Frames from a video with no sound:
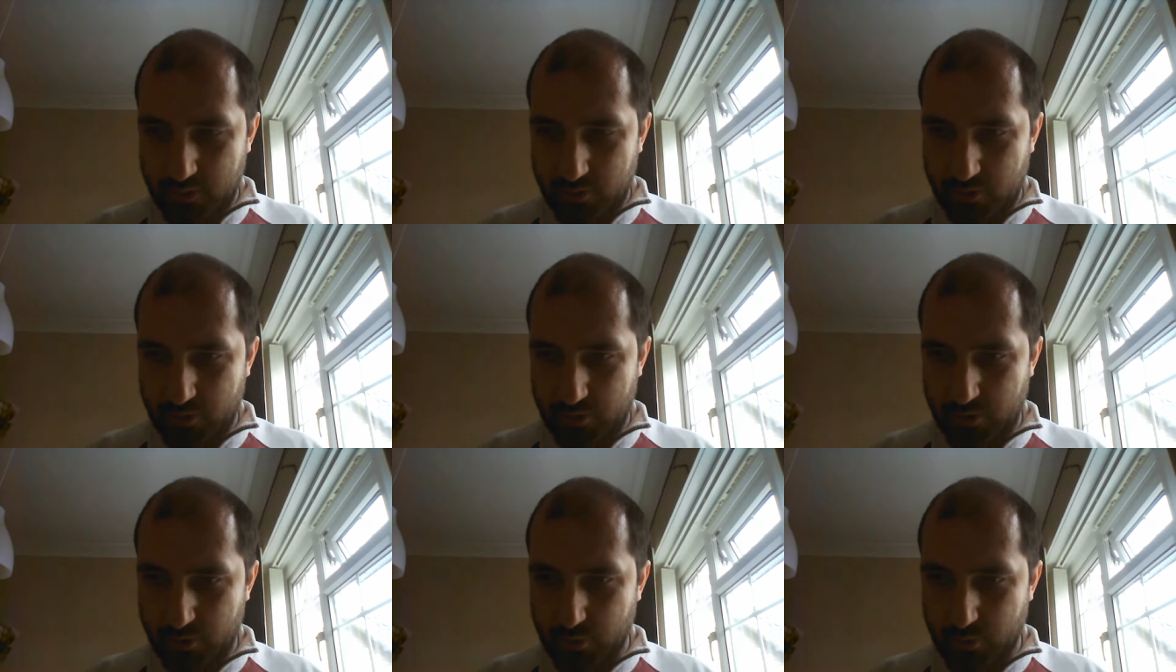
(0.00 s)

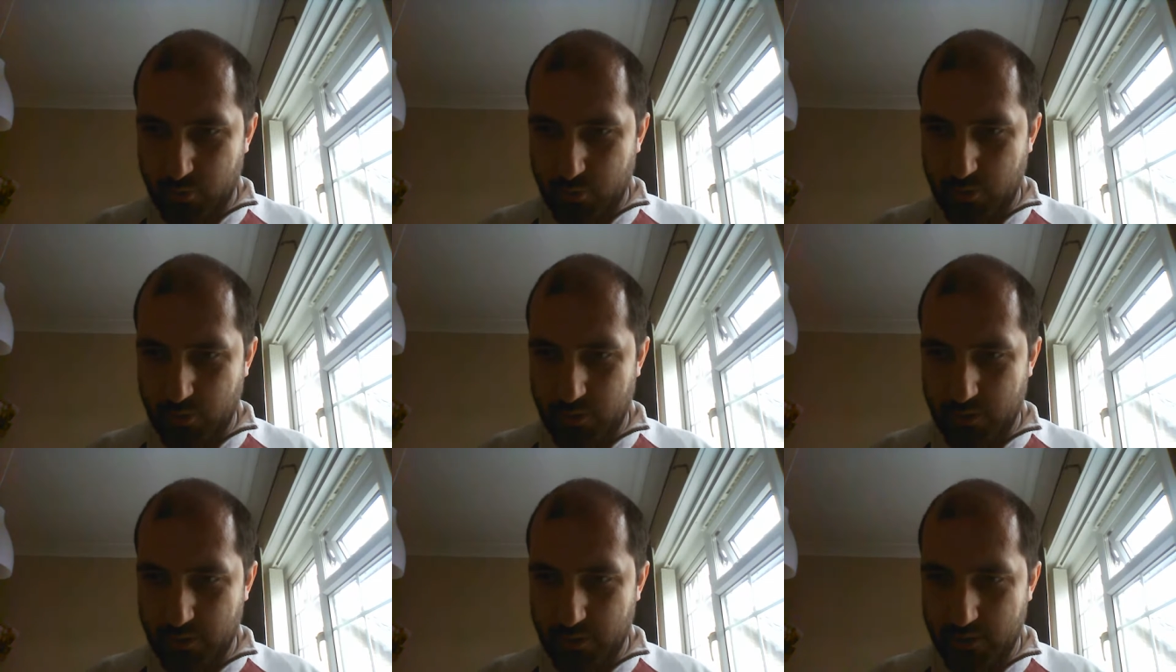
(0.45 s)

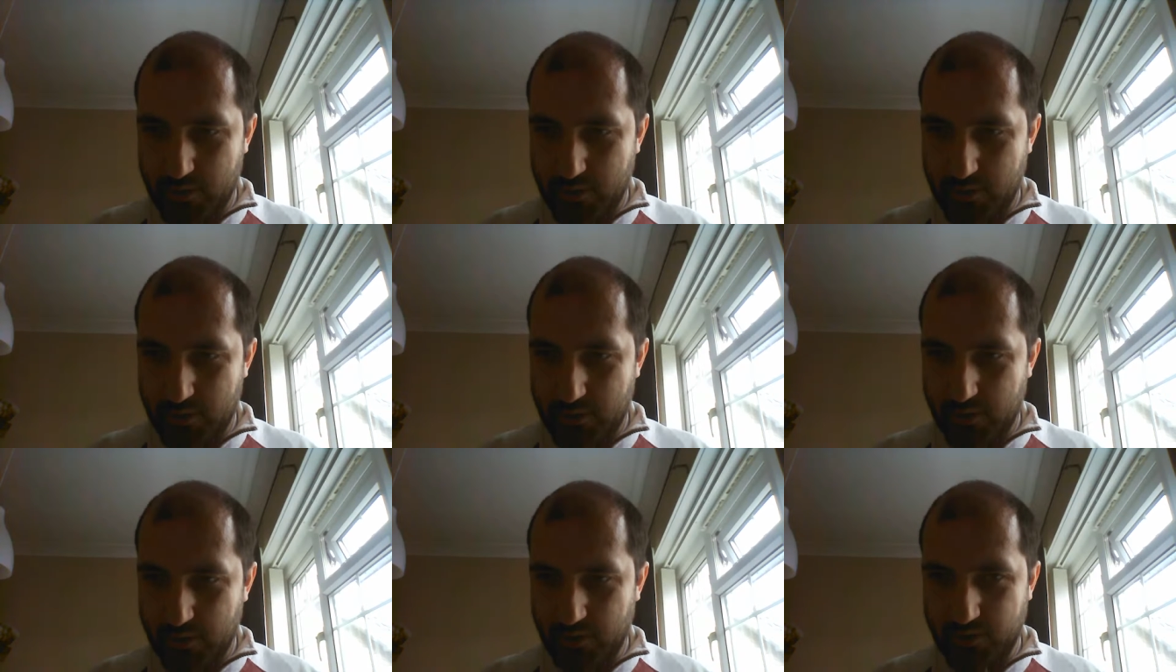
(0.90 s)
to
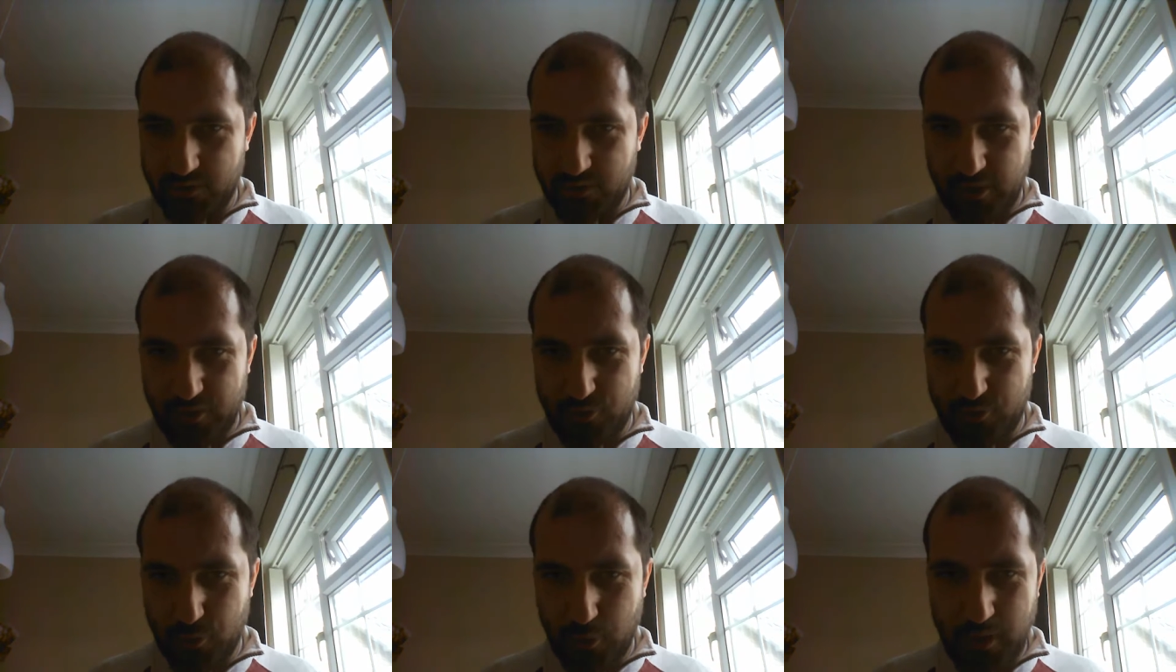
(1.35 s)

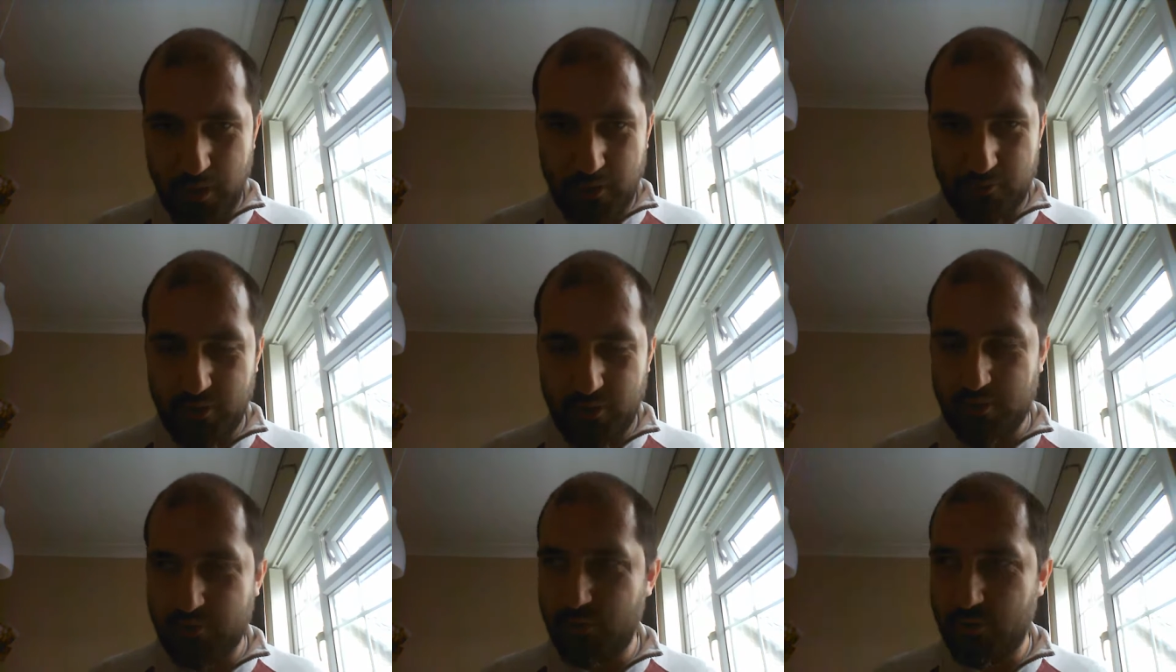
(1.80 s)
accentuate,
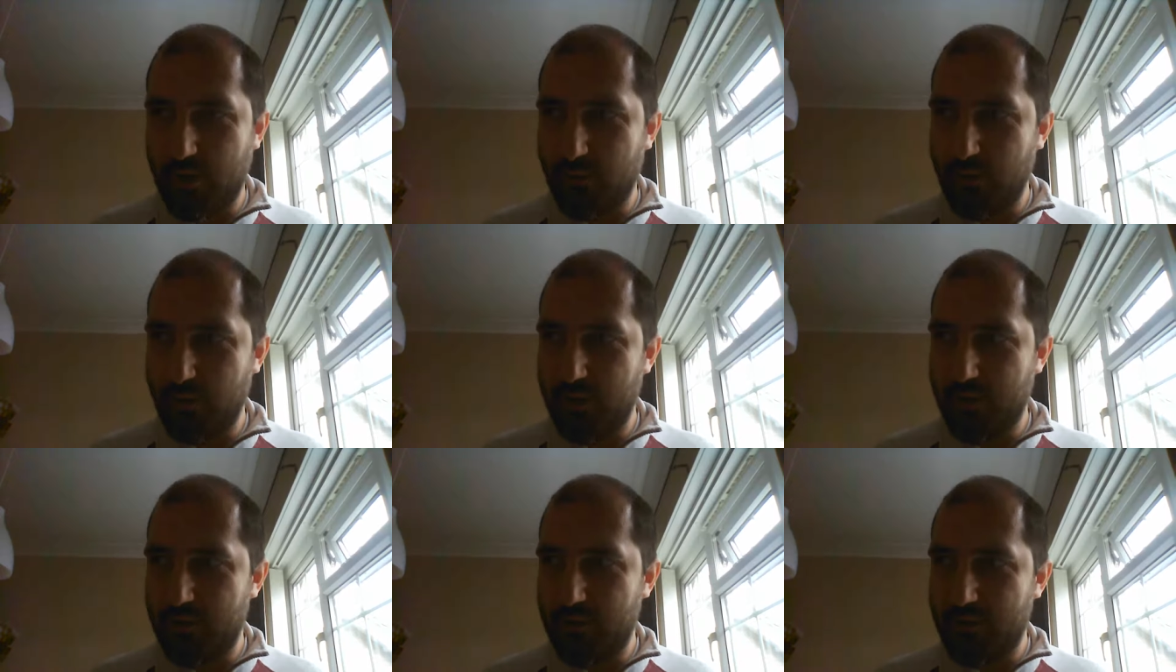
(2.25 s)
if that's the right
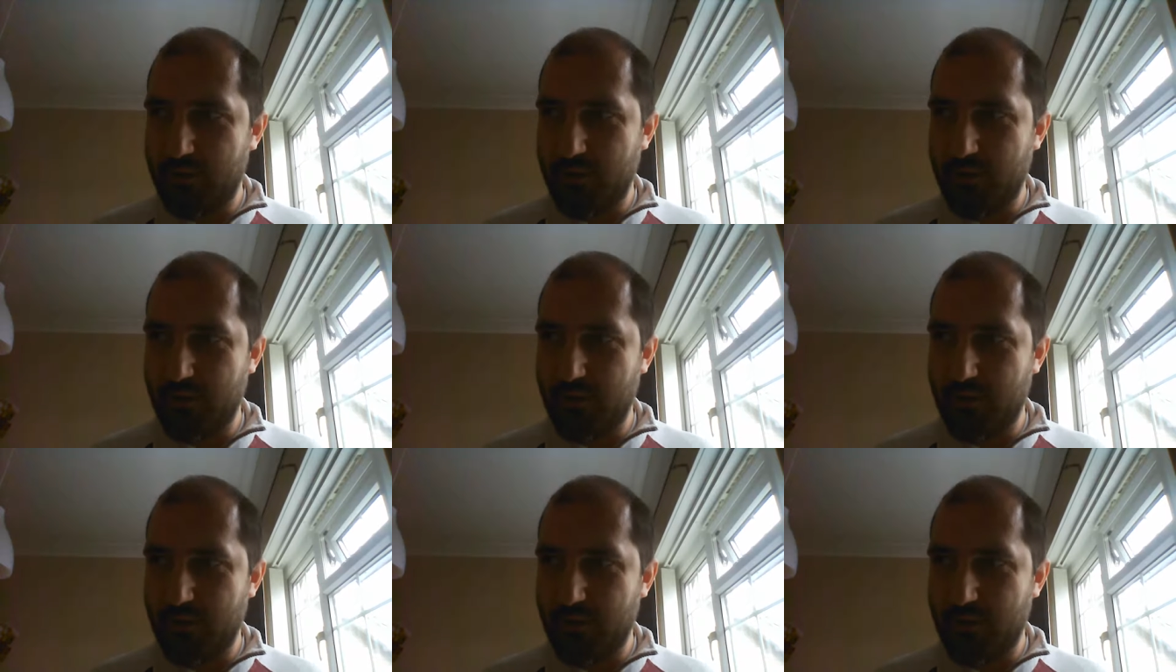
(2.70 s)
word,